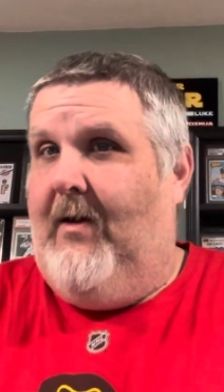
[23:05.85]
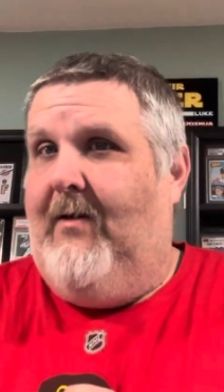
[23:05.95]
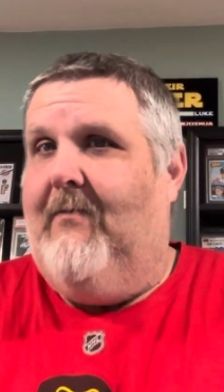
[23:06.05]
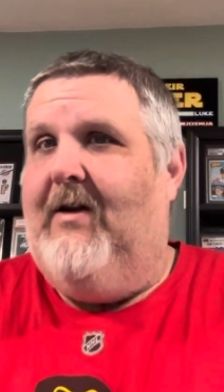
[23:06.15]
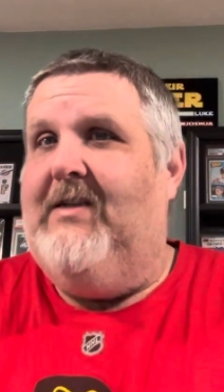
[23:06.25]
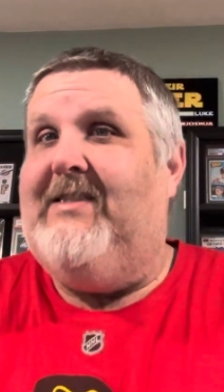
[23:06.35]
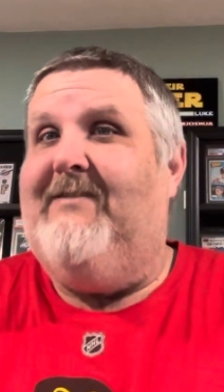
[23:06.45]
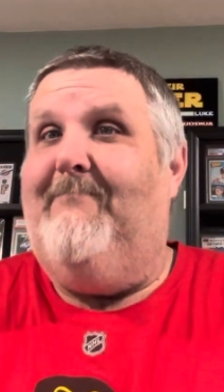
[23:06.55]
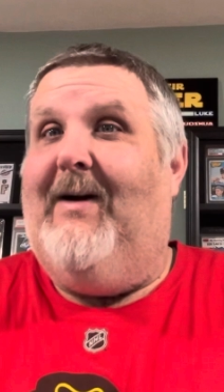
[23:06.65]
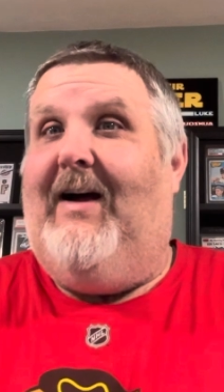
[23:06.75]
you want
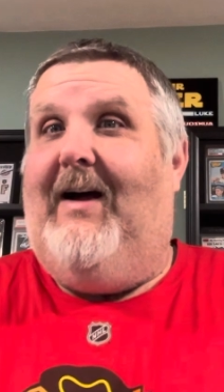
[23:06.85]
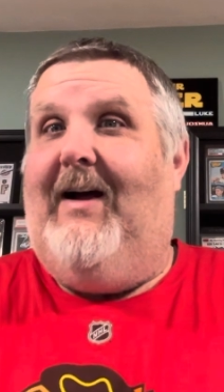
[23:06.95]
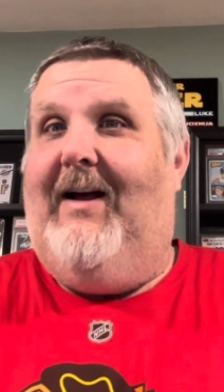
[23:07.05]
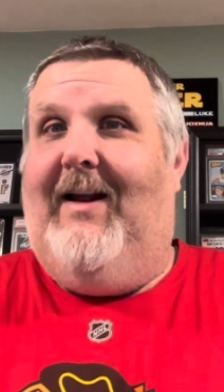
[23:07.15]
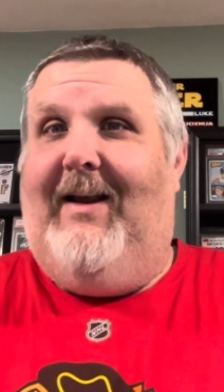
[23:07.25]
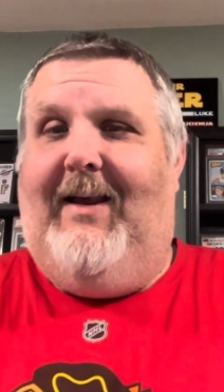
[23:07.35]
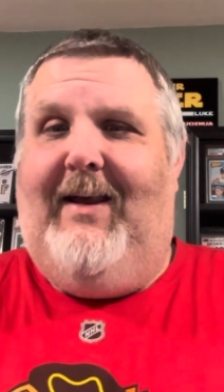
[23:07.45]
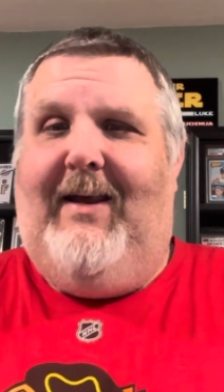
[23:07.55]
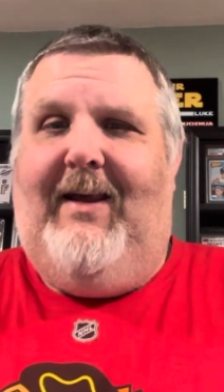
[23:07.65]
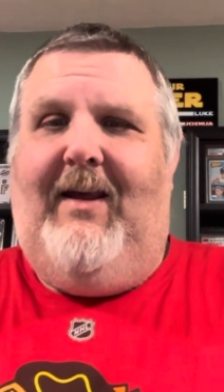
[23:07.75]
some
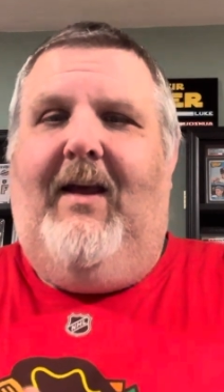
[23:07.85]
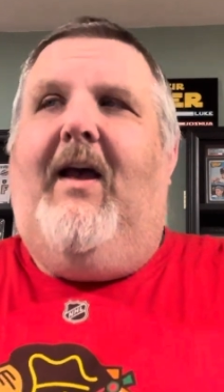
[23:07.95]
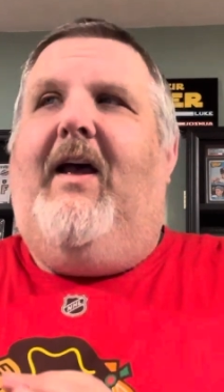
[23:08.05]
money?